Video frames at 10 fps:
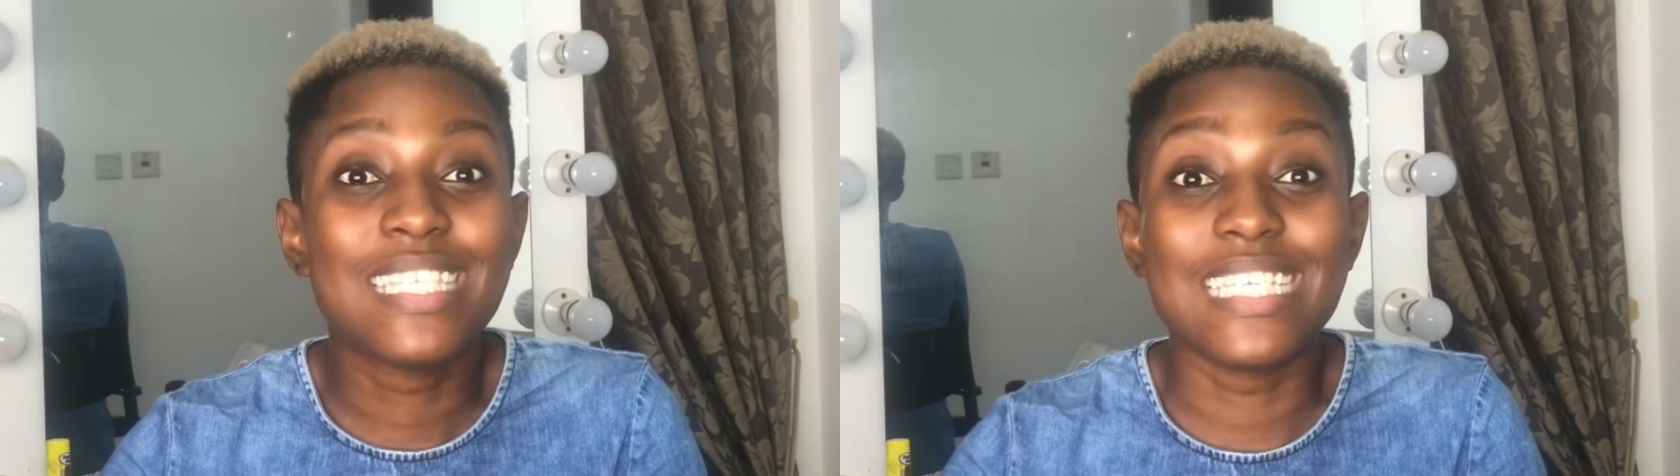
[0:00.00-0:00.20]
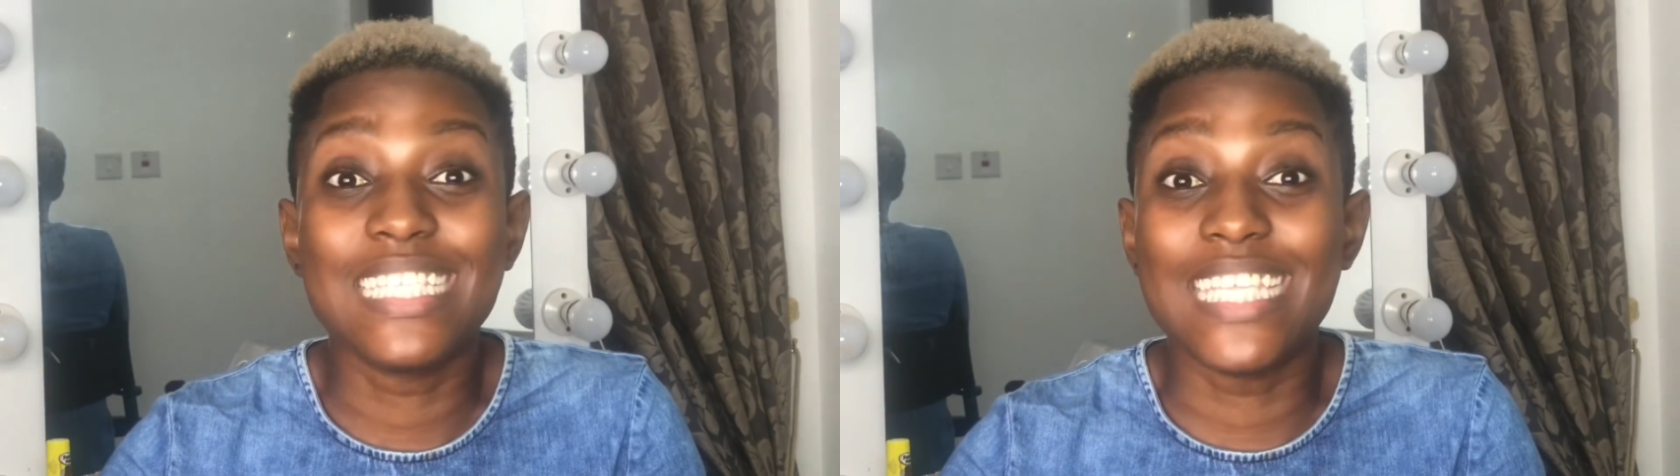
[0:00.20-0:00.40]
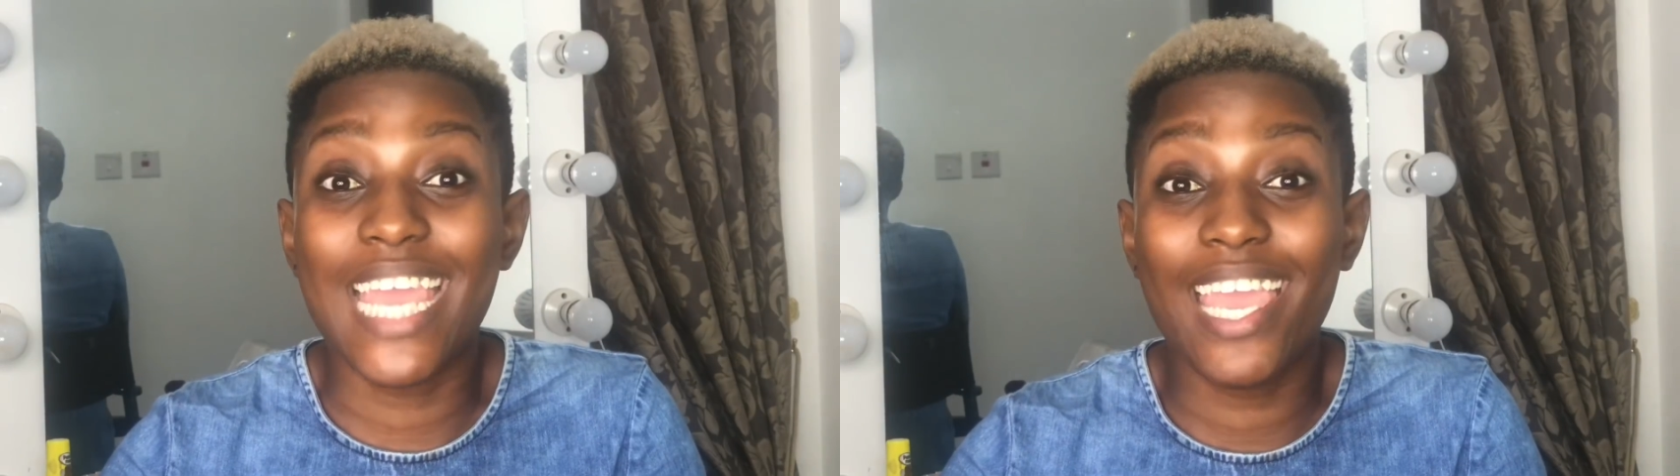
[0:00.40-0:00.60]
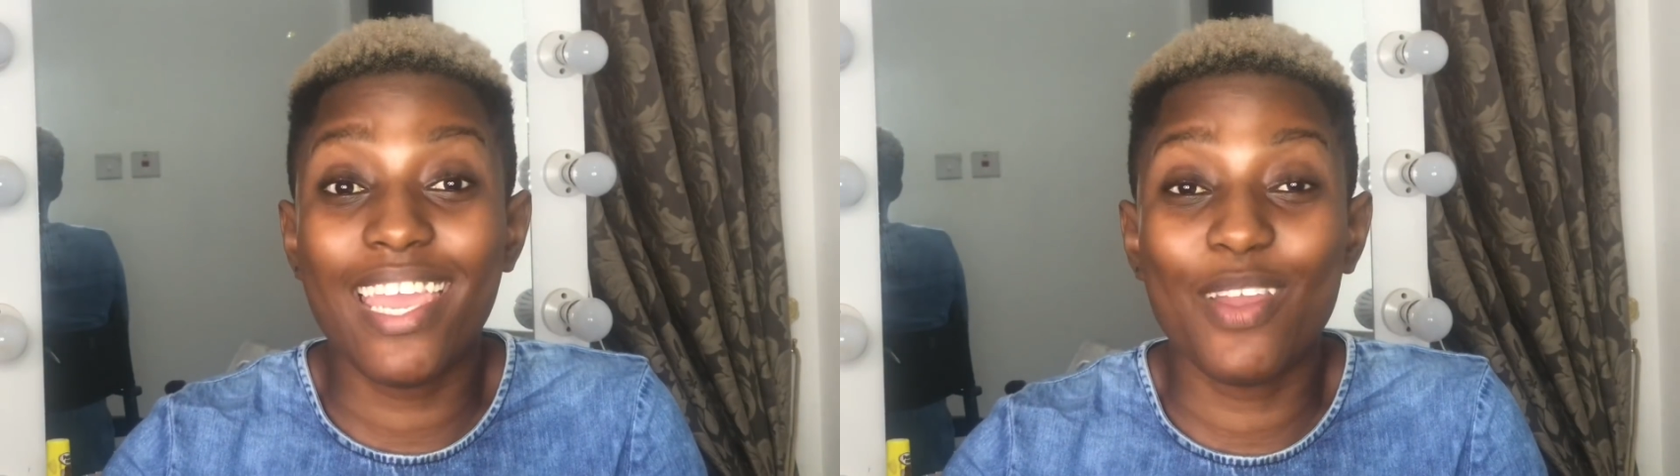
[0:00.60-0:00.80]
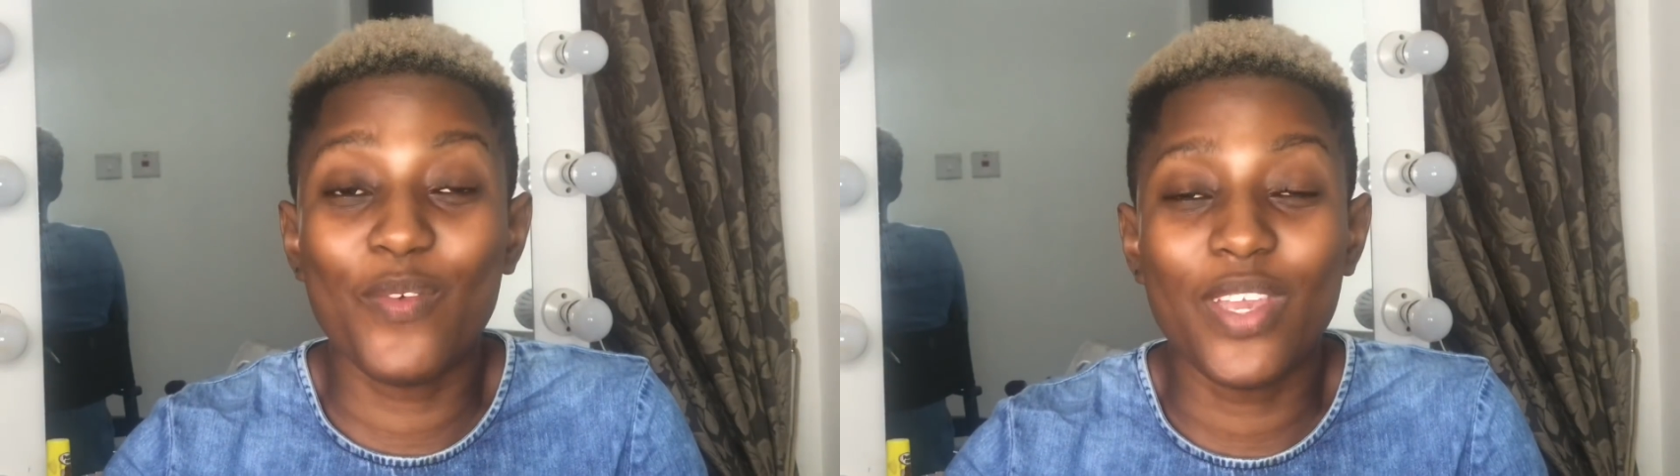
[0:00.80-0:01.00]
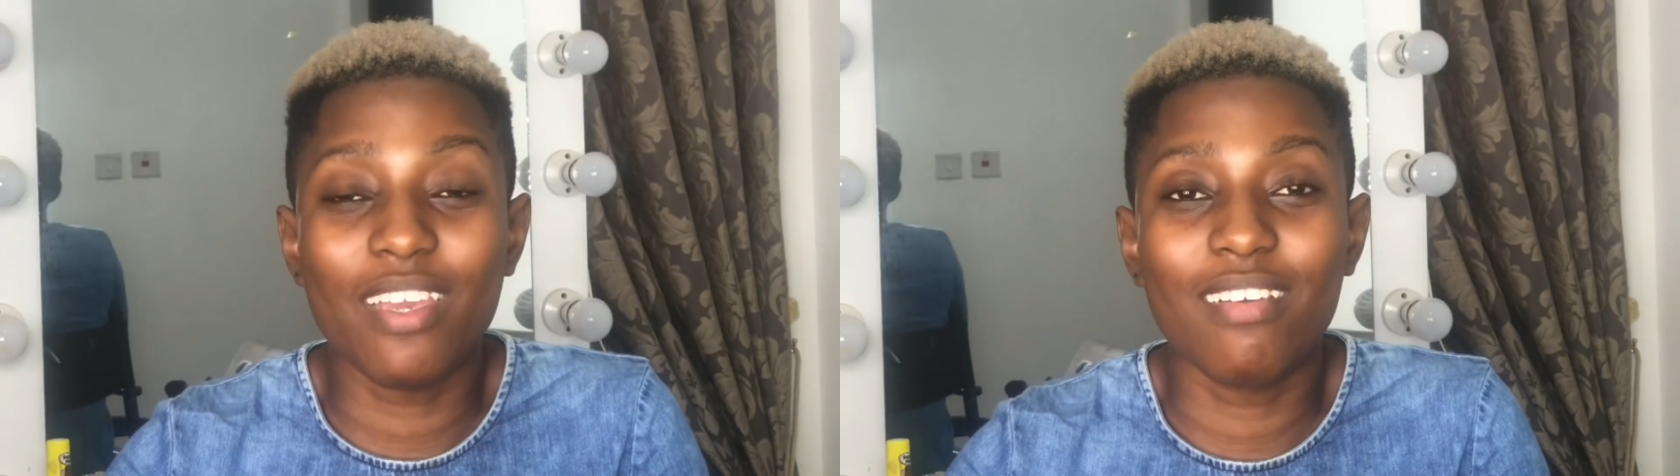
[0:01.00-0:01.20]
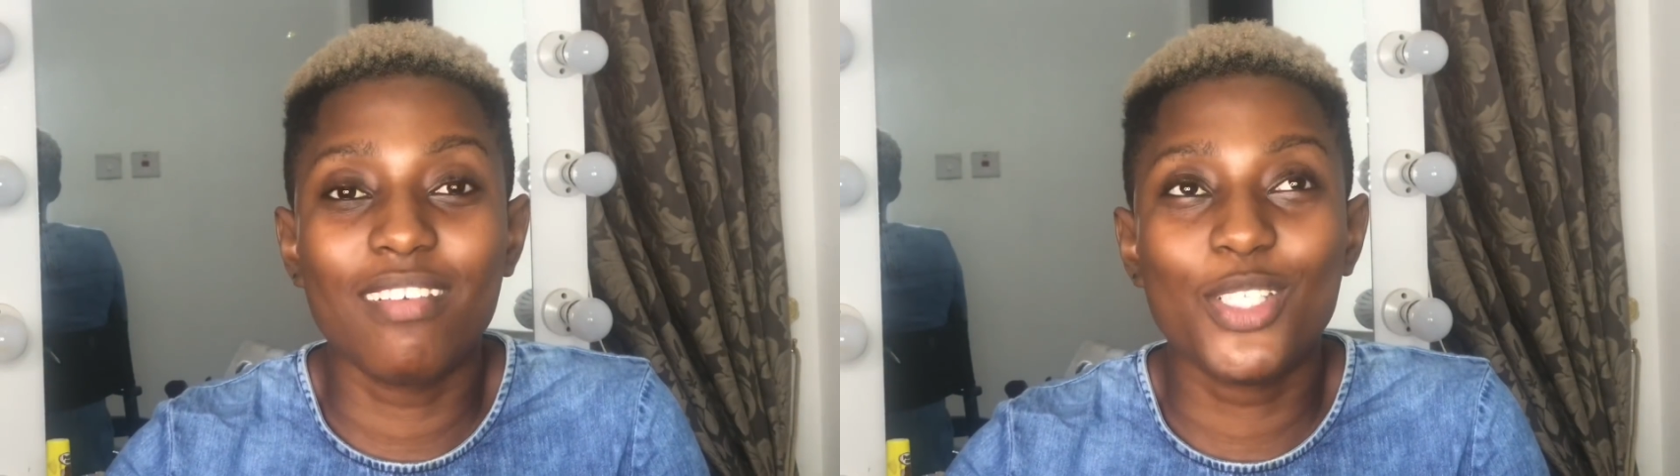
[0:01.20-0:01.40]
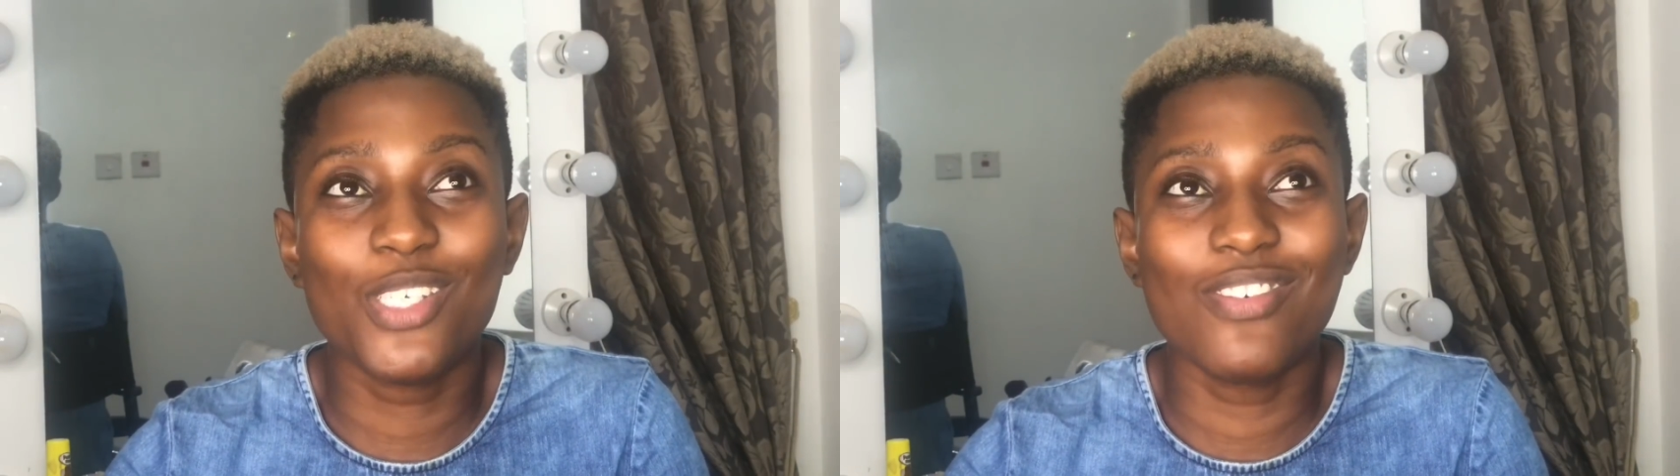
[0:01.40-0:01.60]
Today we
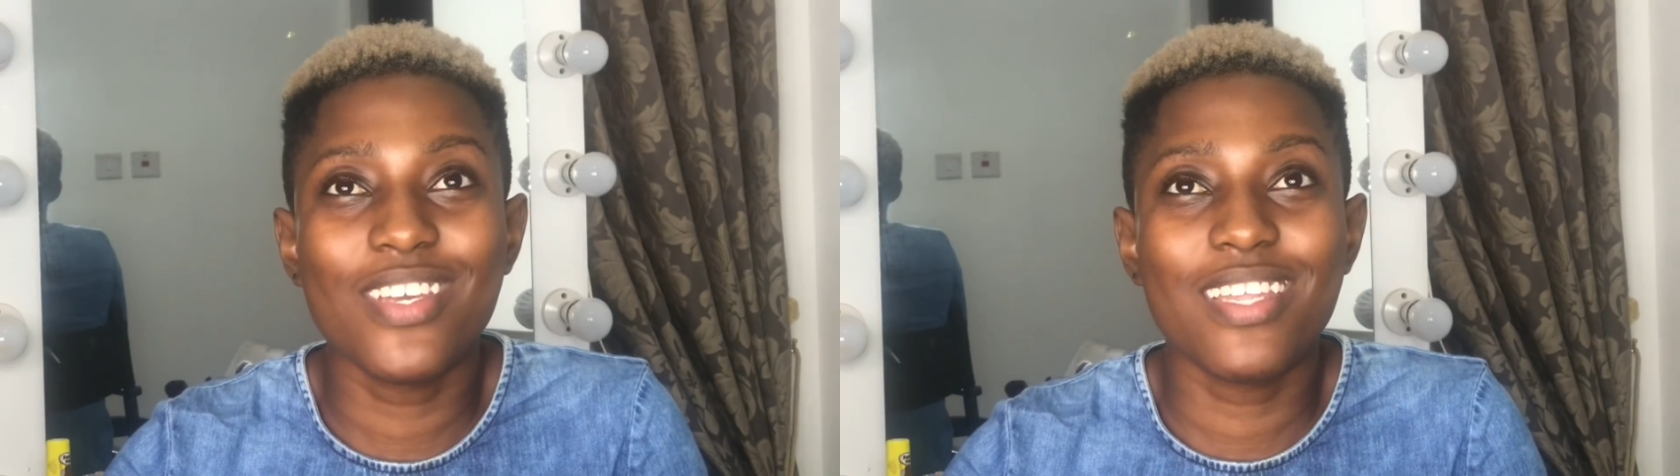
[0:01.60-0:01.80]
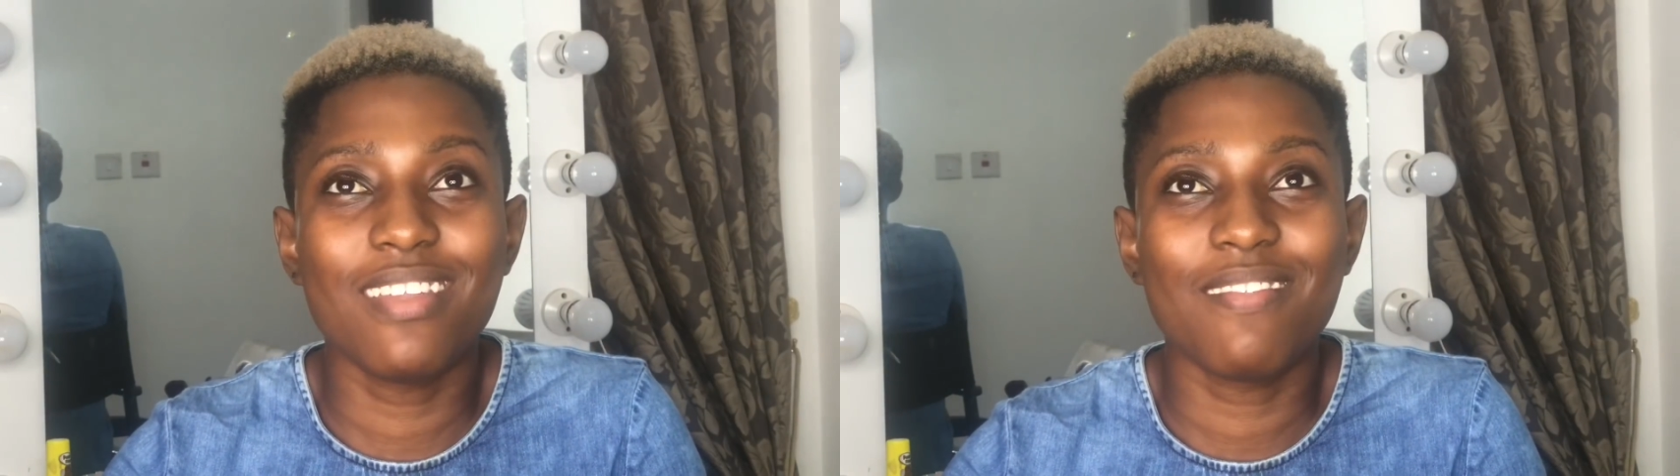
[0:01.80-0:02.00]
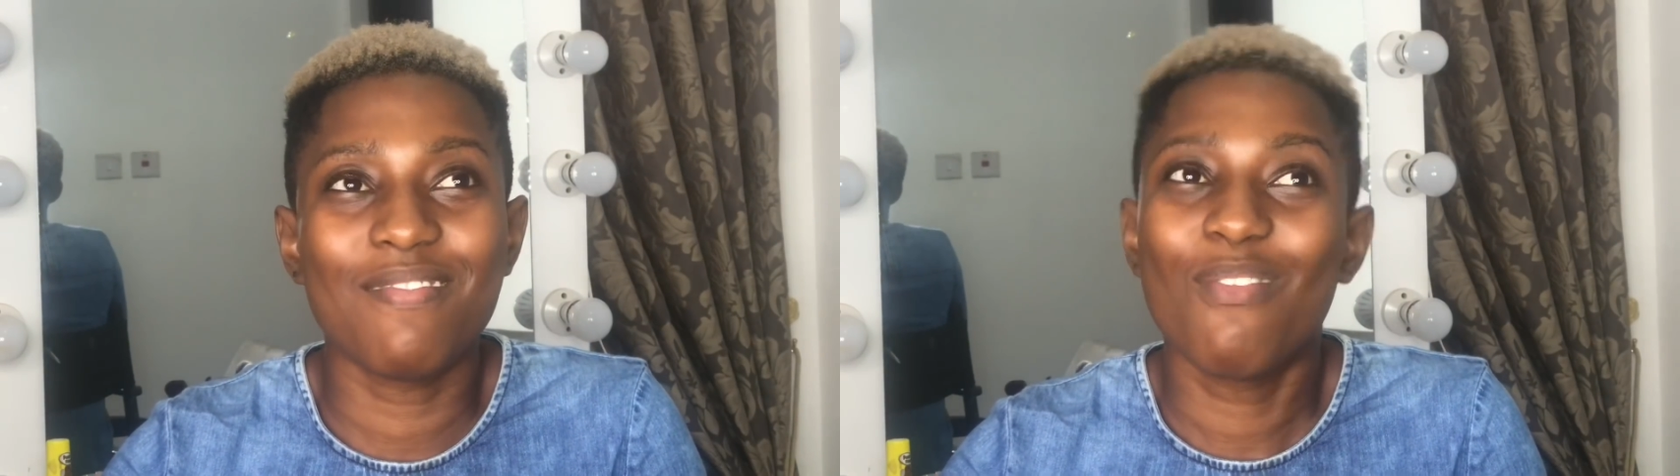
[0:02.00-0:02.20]
are doing